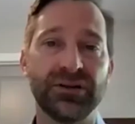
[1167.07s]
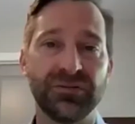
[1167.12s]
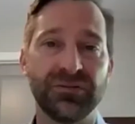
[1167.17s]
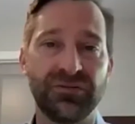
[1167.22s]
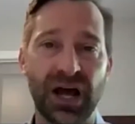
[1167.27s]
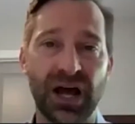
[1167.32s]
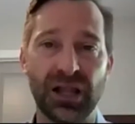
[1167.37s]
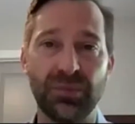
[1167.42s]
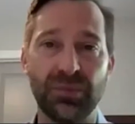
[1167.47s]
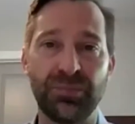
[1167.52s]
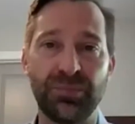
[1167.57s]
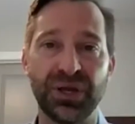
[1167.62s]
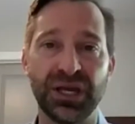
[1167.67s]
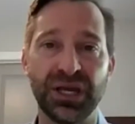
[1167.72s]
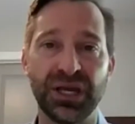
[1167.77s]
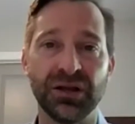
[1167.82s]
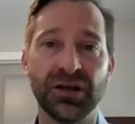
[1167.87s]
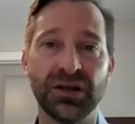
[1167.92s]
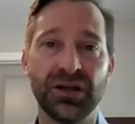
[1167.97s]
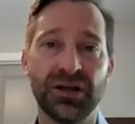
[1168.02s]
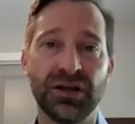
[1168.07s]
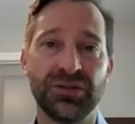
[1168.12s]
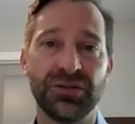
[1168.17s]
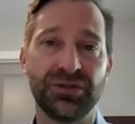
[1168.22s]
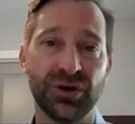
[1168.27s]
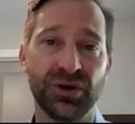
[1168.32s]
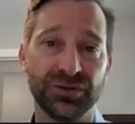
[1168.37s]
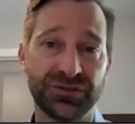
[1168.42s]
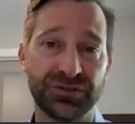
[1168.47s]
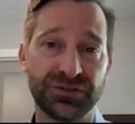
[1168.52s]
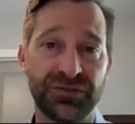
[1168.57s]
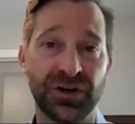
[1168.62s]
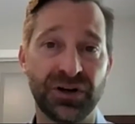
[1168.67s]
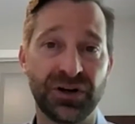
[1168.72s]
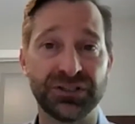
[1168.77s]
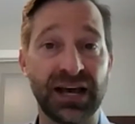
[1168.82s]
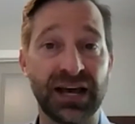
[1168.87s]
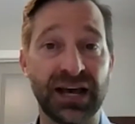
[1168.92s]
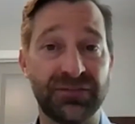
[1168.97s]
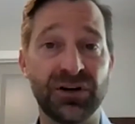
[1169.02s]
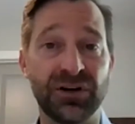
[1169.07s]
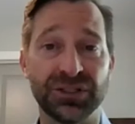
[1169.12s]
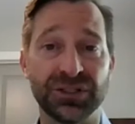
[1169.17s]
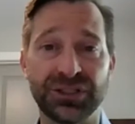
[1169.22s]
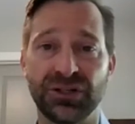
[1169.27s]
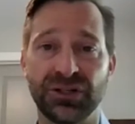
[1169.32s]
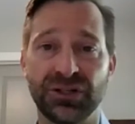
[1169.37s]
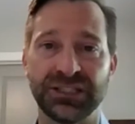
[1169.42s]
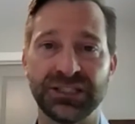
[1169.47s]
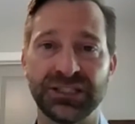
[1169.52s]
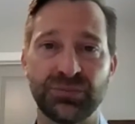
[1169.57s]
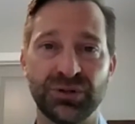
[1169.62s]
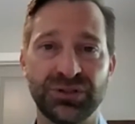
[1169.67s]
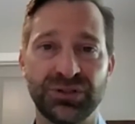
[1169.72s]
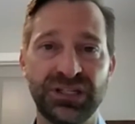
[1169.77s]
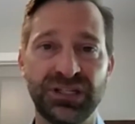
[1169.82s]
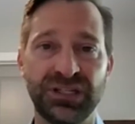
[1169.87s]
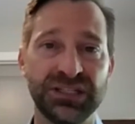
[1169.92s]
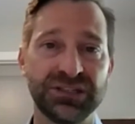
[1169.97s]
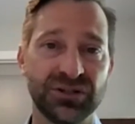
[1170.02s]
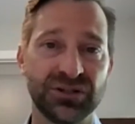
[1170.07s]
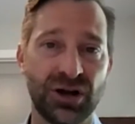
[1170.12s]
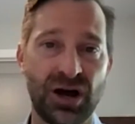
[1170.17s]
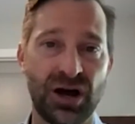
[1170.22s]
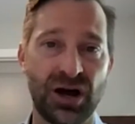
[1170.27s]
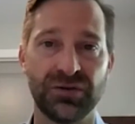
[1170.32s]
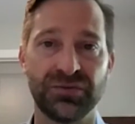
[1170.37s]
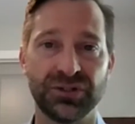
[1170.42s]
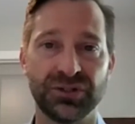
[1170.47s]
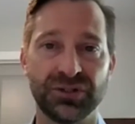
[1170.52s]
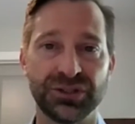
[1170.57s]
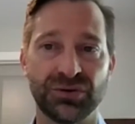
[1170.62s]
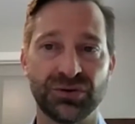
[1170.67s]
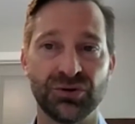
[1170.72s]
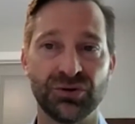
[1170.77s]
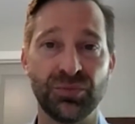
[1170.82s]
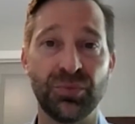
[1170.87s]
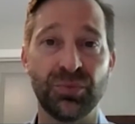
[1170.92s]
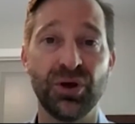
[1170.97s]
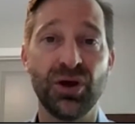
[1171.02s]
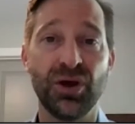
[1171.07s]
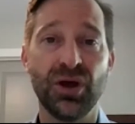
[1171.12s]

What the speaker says: developing that functional expertise in Oliver's group.